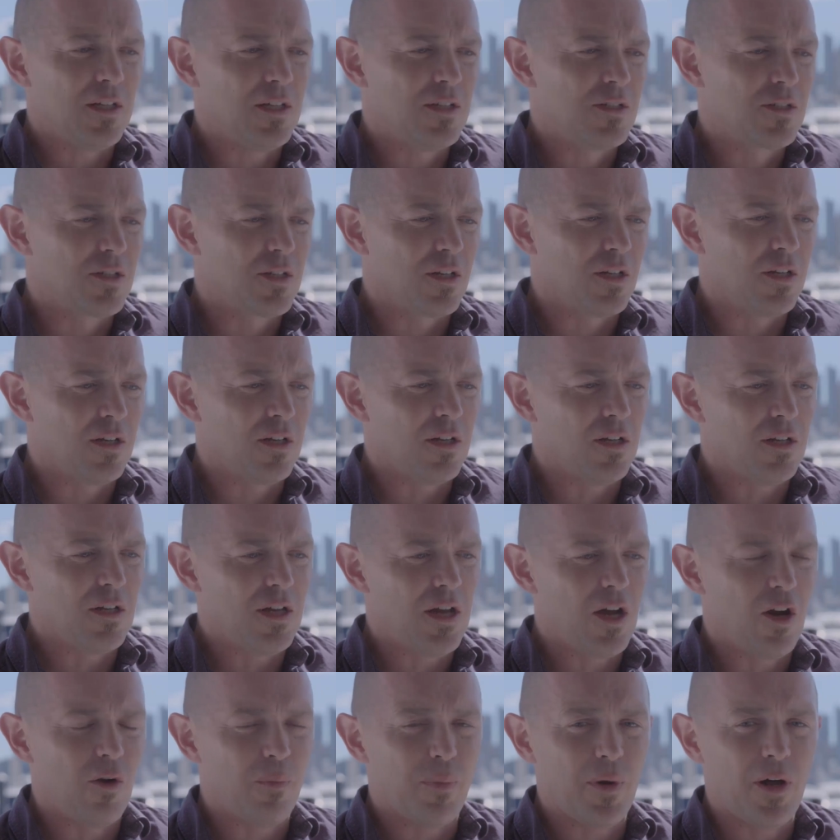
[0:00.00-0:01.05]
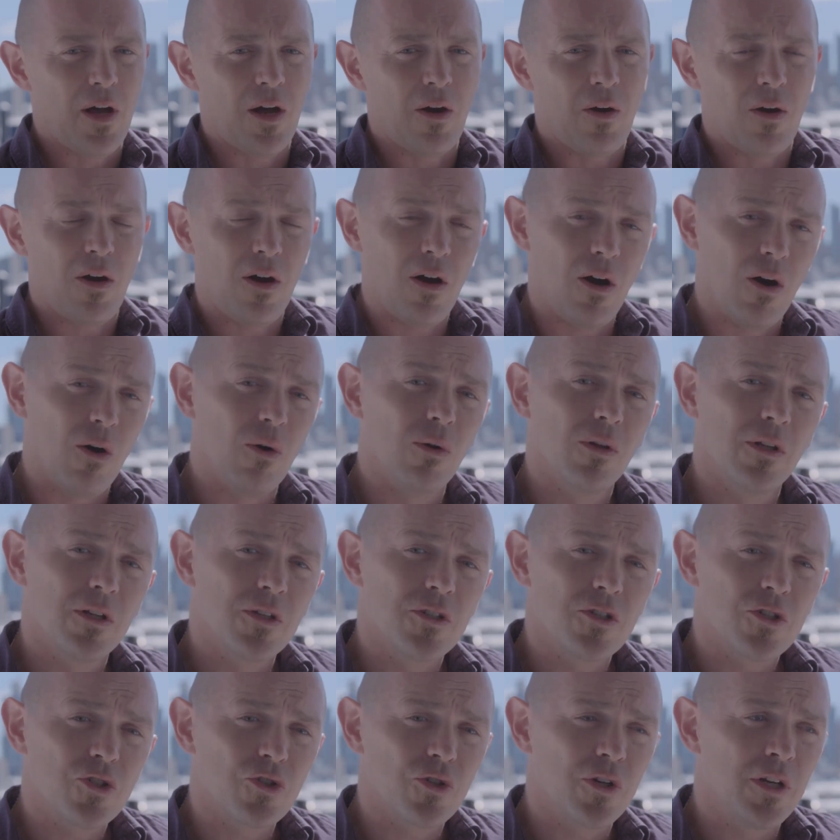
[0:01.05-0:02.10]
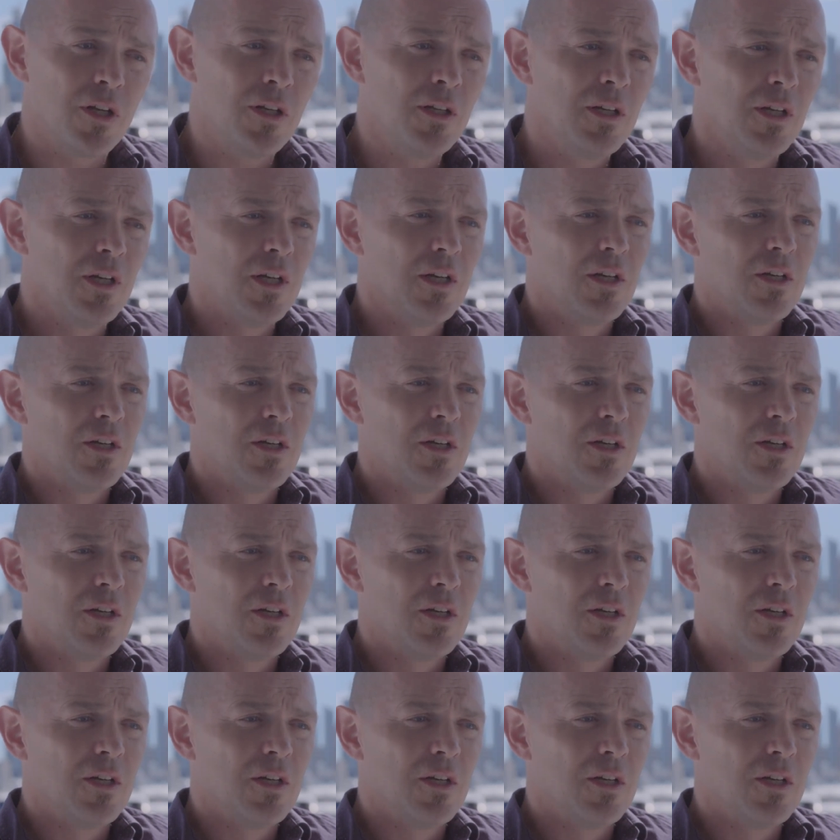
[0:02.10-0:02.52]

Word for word: is going to help our whole industry